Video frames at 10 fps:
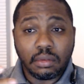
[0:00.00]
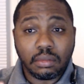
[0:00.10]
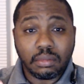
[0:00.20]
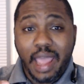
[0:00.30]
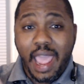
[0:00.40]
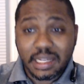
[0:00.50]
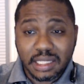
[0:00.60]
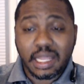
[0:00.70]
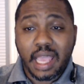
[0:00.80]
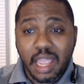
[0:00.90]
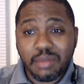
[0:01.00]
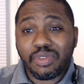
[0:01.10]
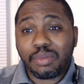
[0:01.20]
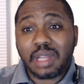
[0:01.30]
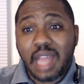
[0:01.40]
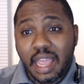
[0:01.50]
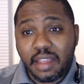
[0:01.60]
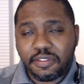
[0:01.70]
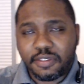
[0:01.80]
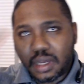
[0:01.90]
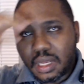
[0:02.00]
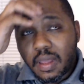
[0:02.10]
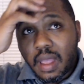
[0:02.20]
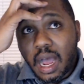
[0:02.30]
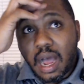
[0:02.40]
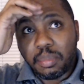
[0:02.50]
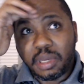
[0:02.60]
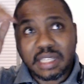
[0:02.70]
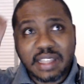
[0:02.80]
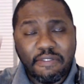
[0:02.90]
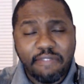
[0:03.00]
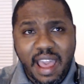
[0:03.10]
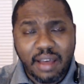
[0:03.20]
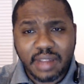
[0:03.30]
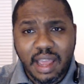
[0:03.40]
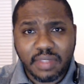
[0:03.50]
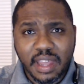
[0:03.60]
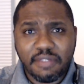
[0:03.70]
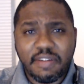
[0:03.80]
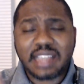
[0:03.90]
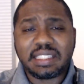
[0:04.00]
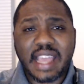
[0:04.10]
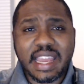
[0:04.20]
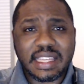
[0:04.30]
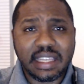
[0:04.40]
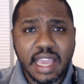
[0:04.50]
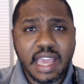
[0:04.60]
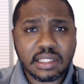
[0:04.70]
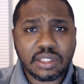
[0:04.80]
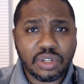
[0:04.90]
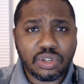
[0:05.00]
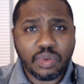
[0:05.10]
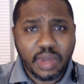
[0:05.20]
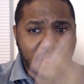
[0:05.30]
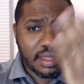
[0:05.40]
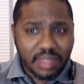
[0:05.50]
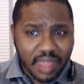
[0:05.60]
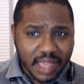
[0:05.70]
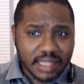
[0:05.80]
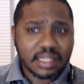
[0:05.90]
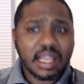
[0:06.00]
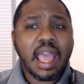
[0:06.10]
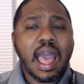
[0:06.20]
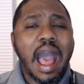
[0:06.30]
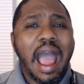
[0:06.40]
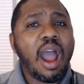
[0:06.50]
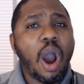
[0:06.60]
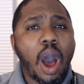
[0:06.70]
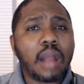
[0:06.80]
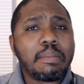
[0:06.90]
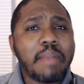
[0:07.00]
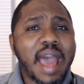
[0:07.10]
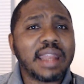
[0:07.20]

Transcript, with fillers: actually came from life uh, because I found out that if I said yes to doing this, I automatically